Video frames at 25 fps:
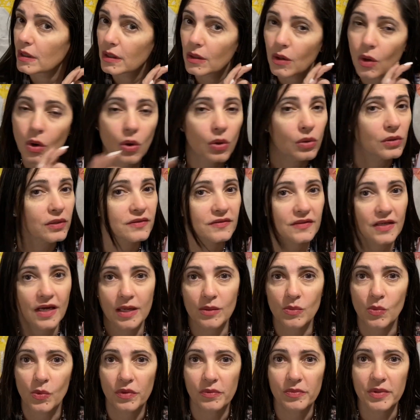all the time
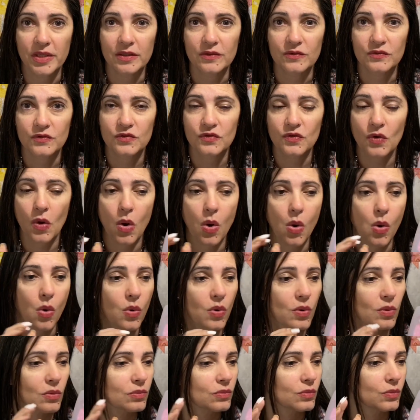with me.
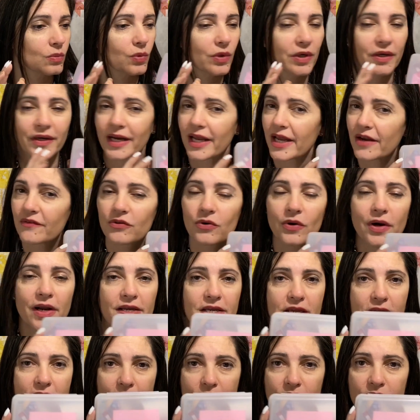So wherever I
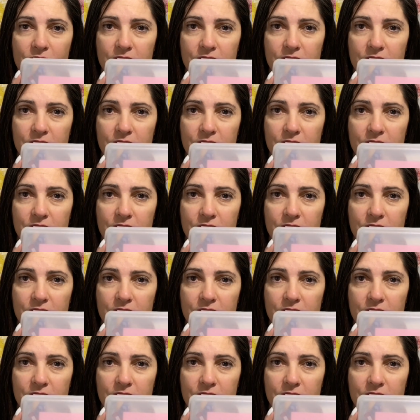am,